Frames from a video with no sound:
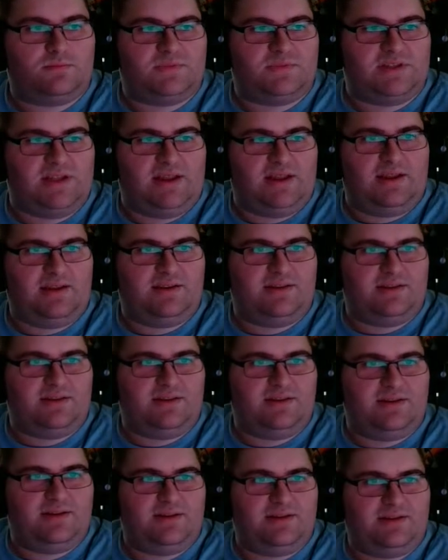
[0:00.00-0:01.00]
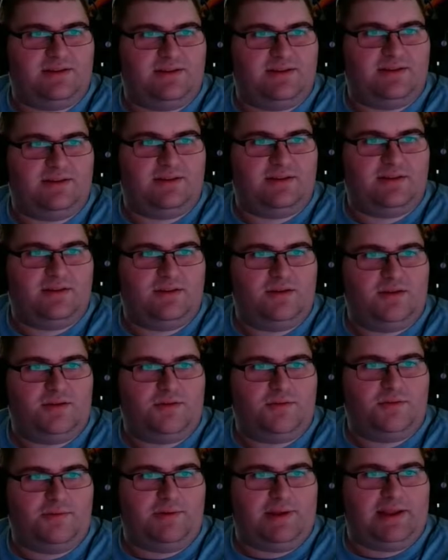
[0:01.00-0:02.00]
That,
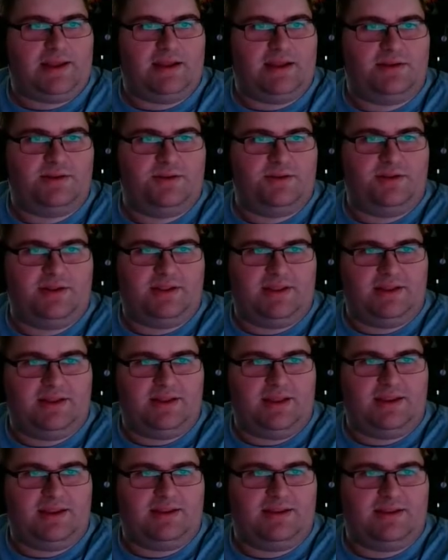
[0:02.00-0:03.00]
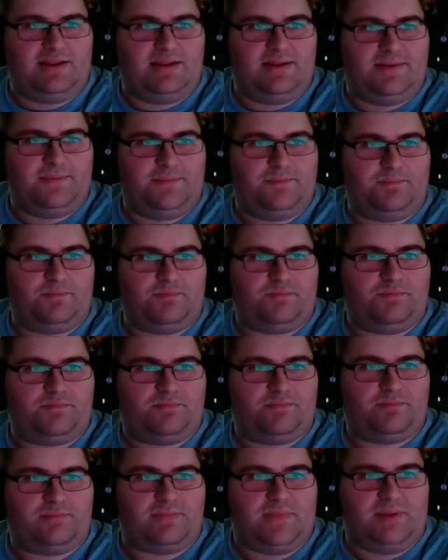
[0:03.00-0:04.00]
what do I gotta do to get like a
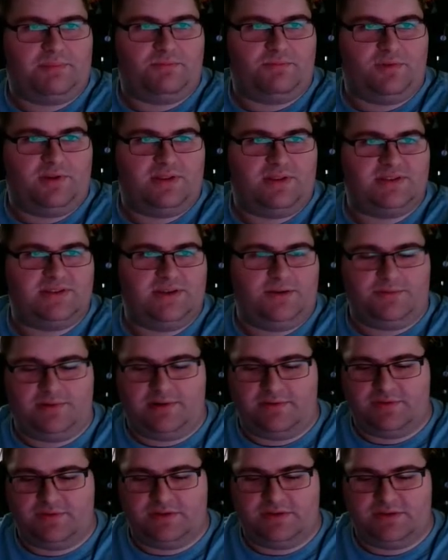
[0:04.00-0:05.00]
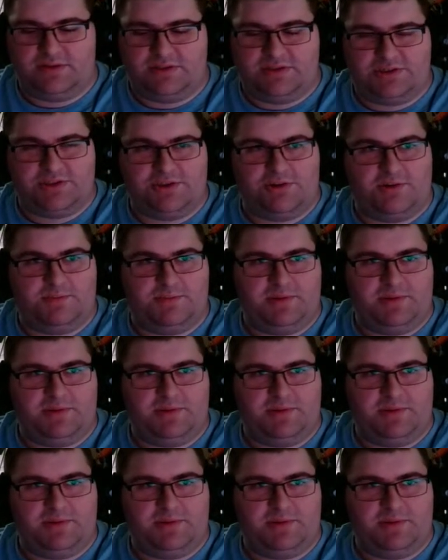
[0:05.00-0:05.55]
prince or whatever to show up